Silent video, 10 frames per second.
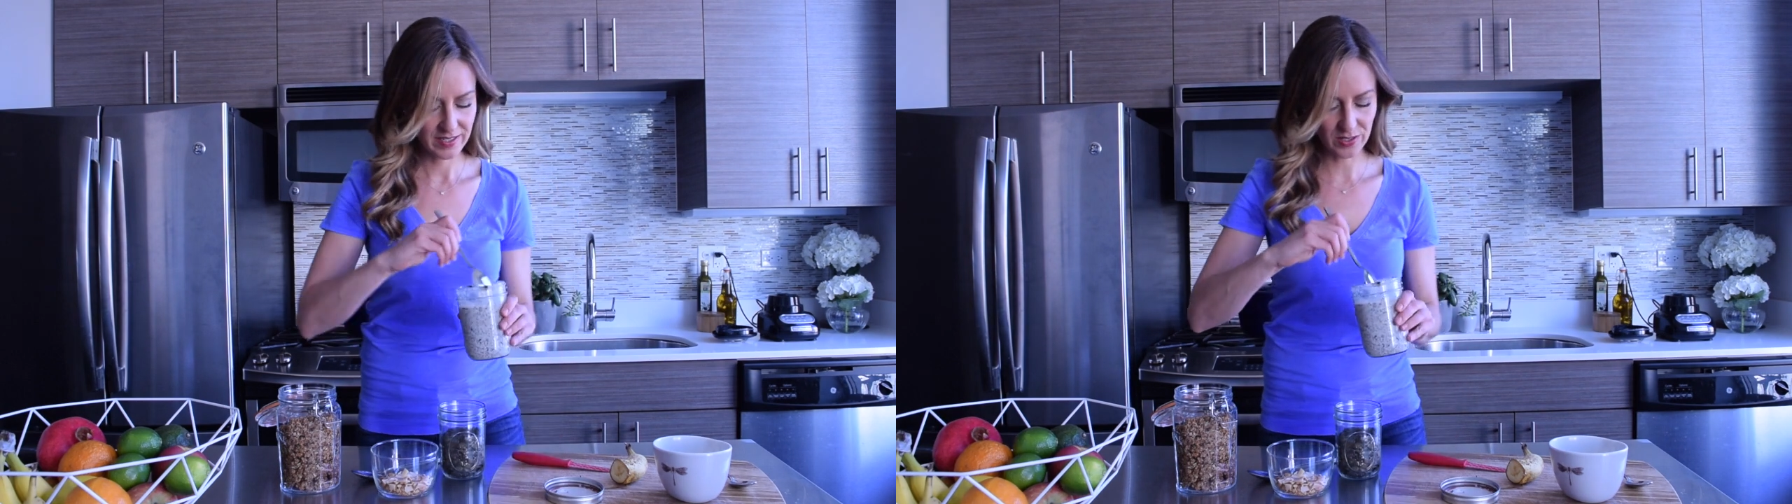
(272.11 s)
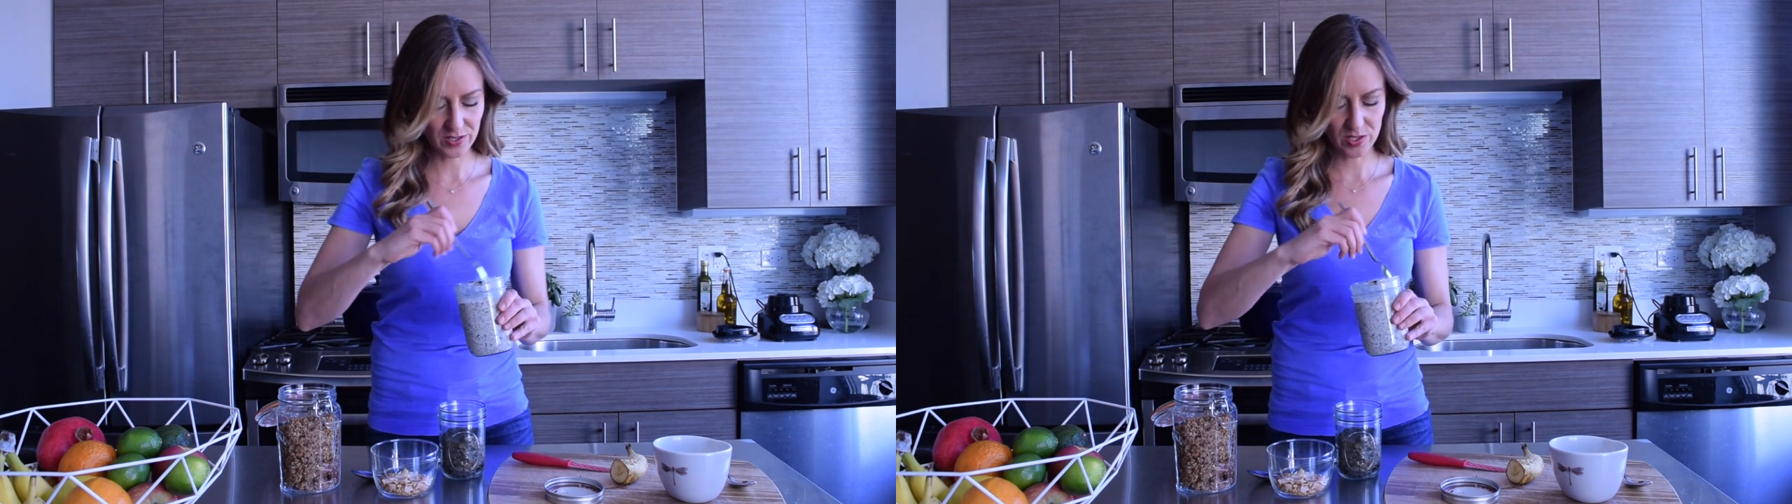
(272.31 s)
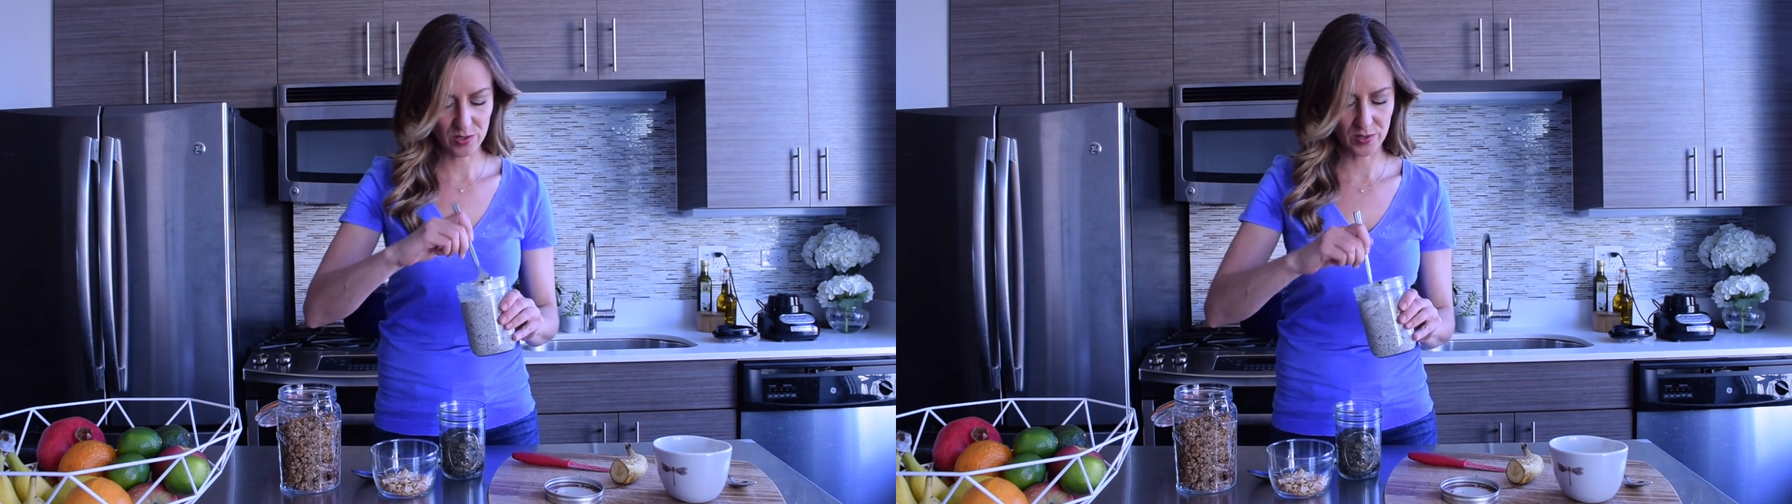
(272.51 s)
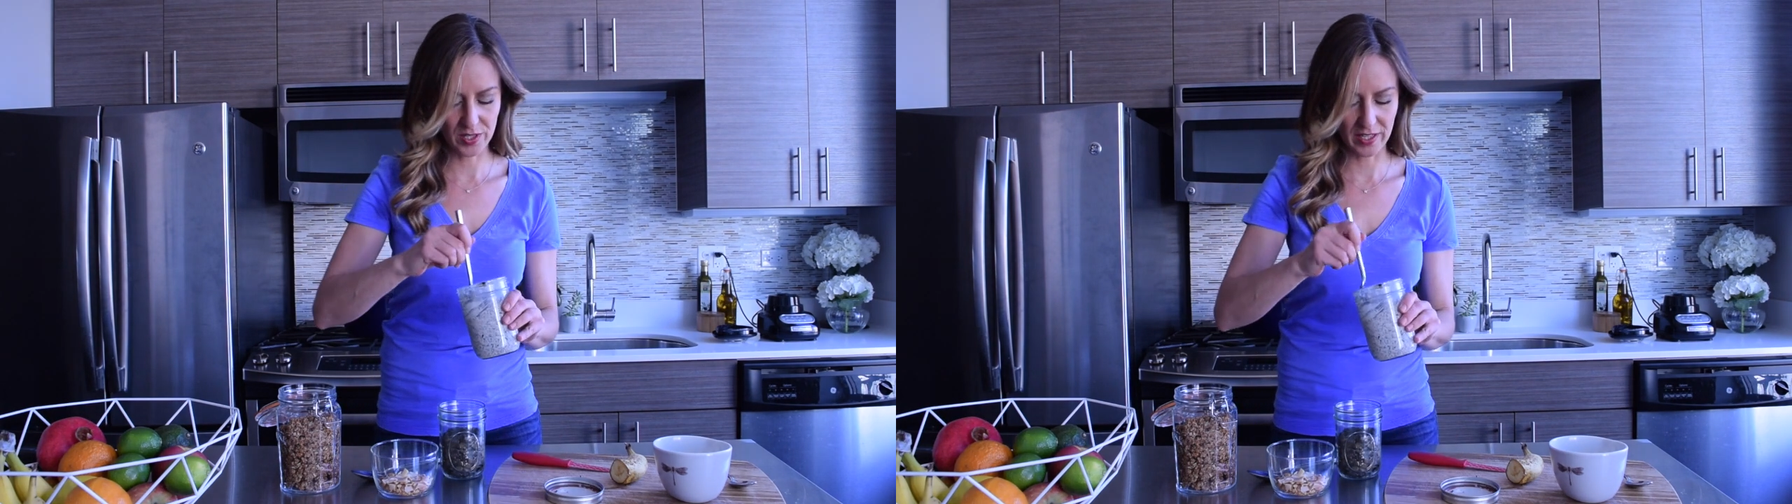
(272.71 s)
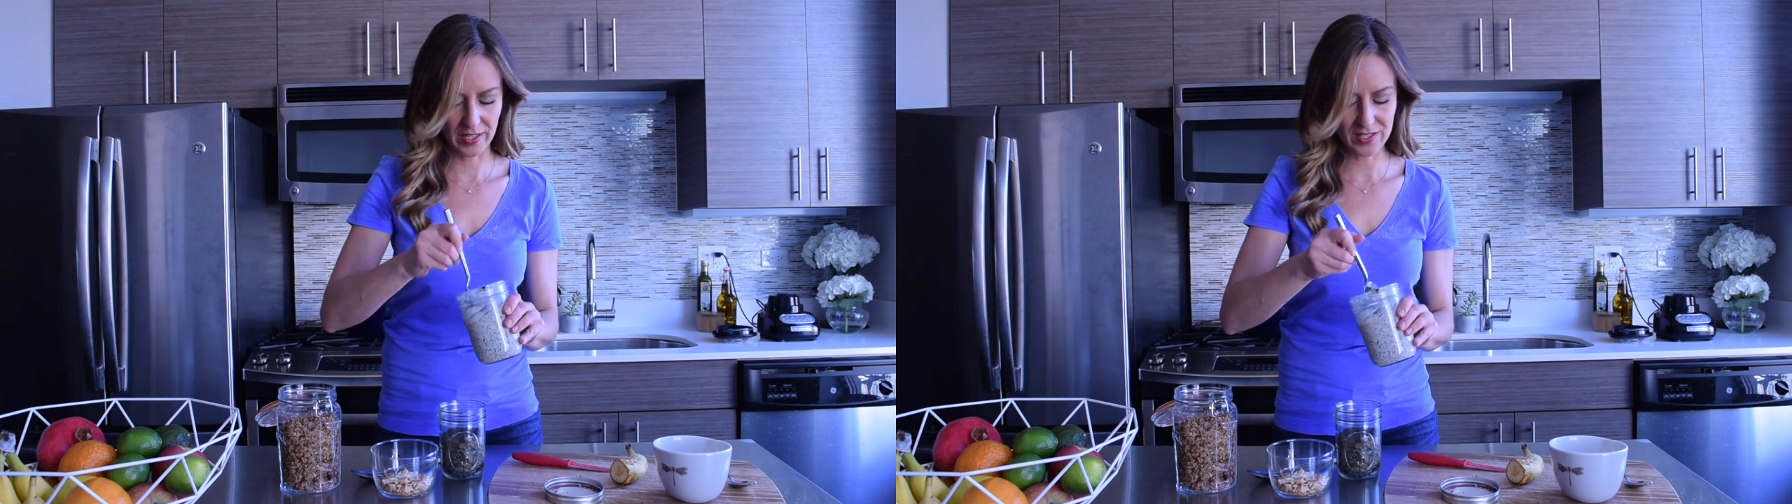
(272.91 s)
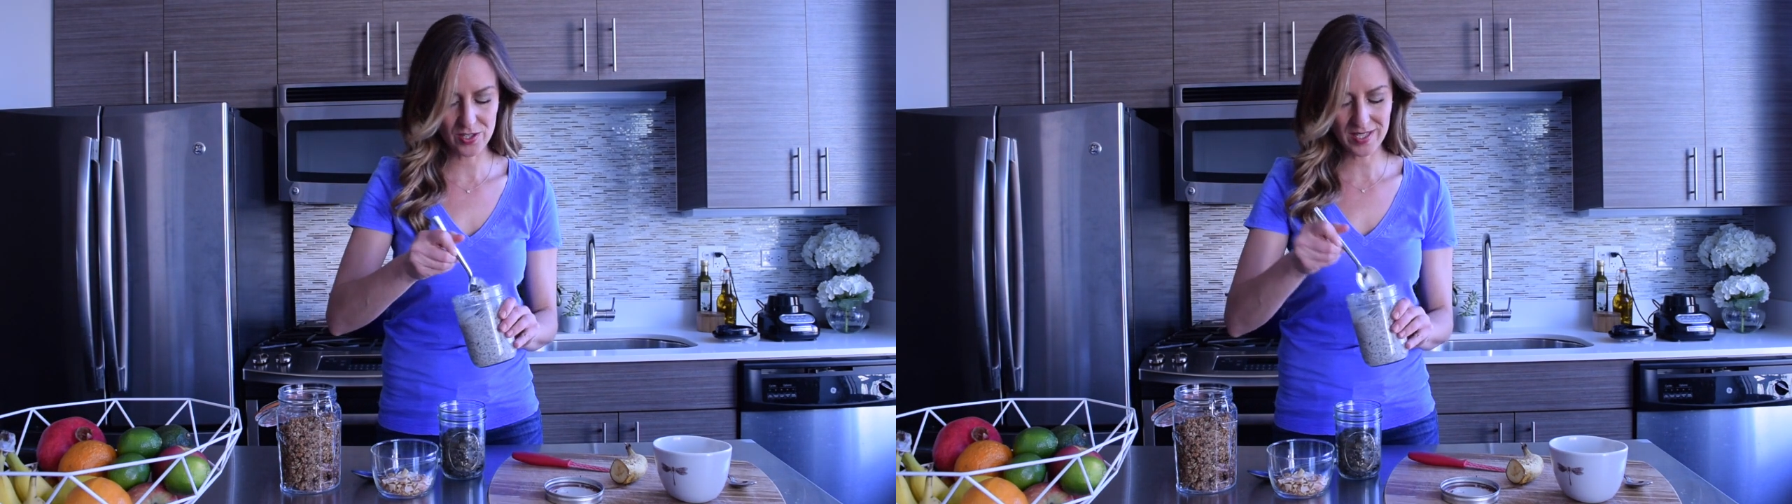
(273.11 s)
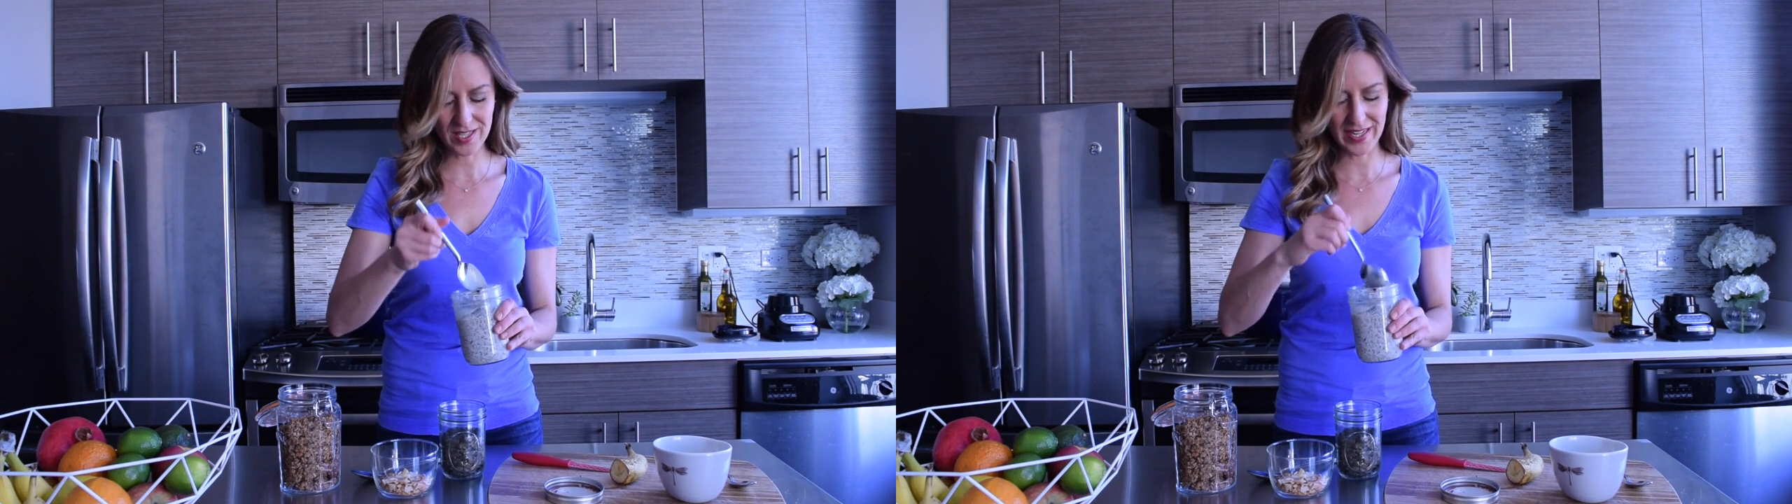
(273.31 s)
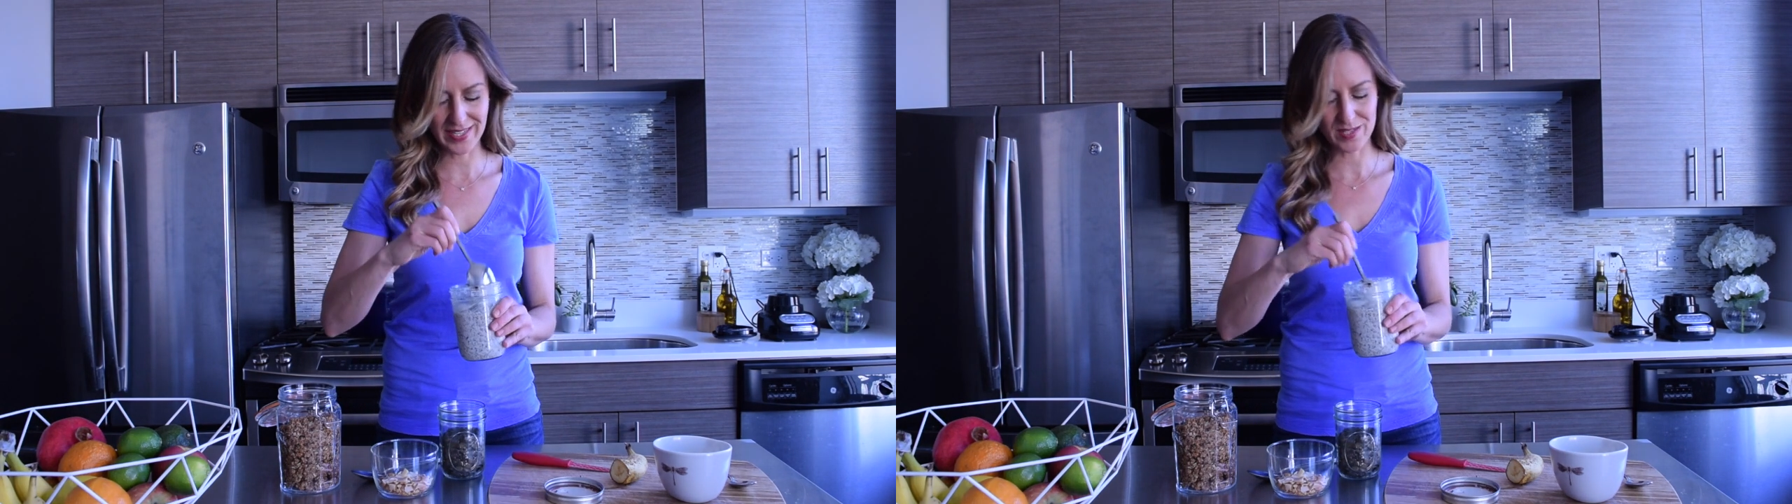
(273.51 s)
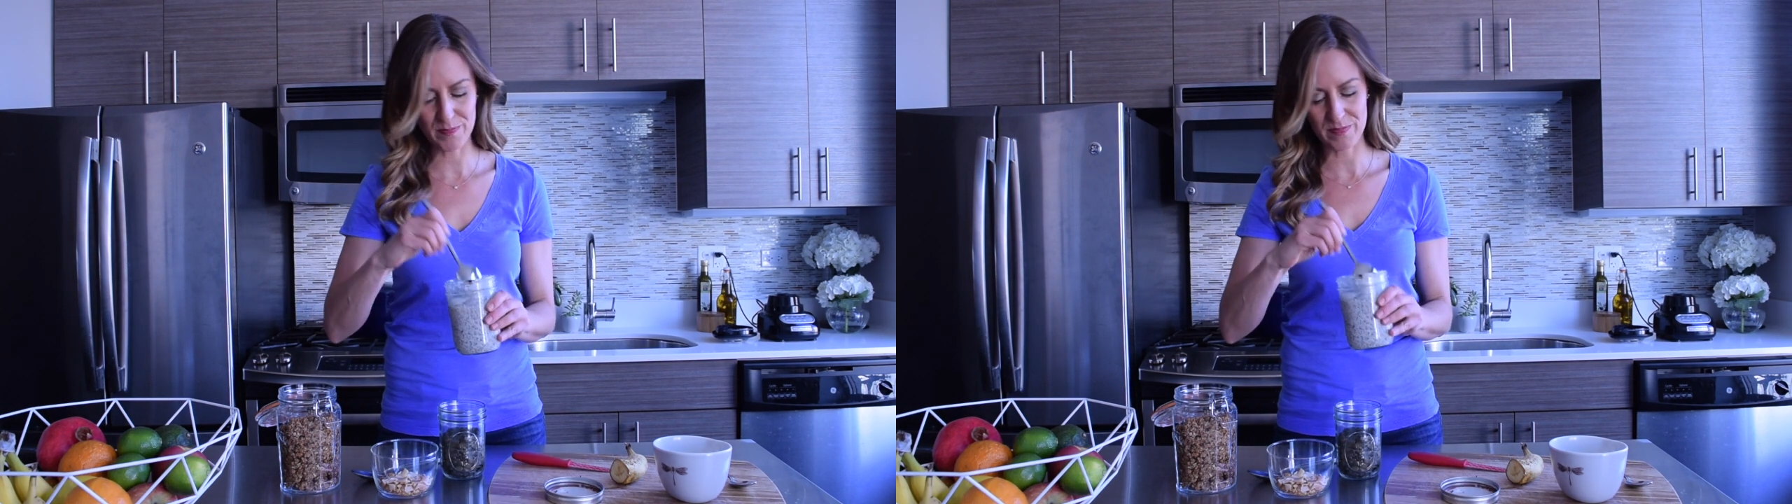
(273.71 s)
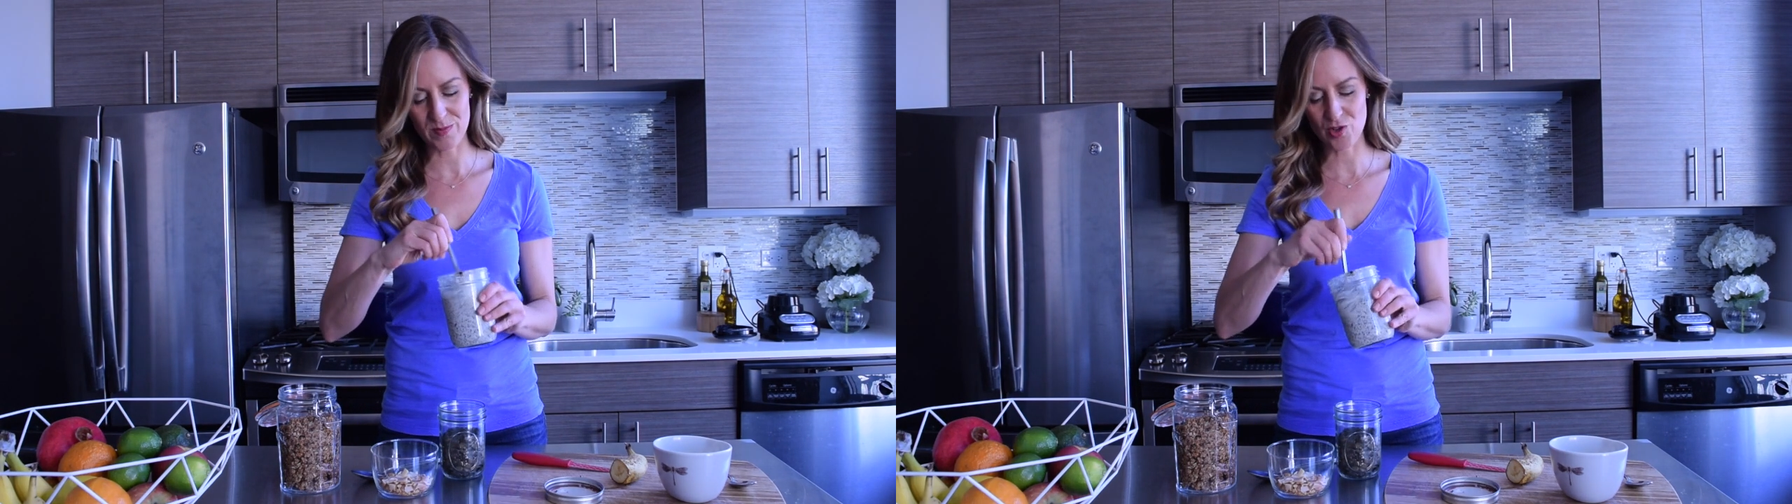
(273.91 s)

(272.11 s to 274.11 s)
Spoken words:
Looks so good. It's just a nice